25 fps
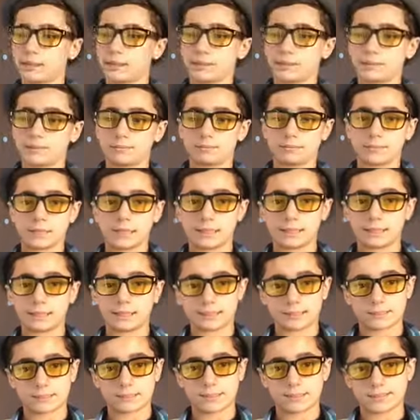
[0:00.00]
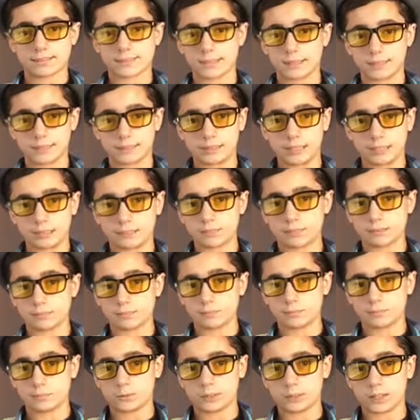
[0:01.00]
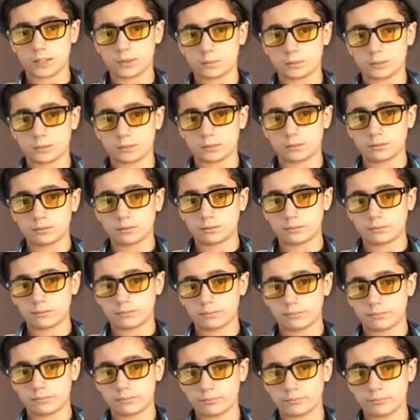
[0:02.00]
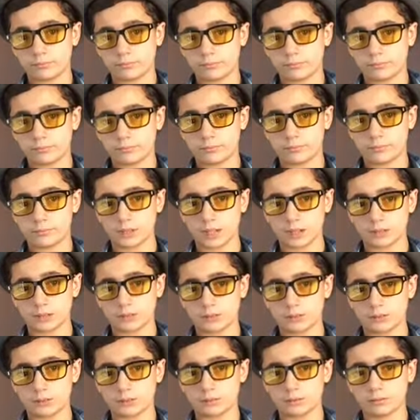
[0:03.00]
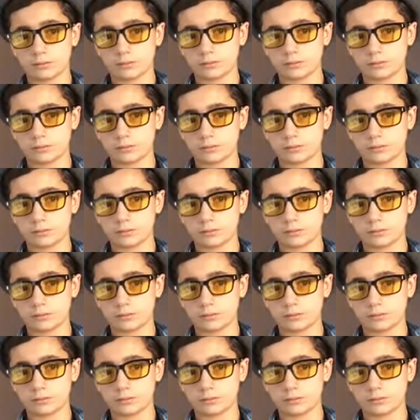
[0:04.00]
At least I think that's what happened. I'm not sure.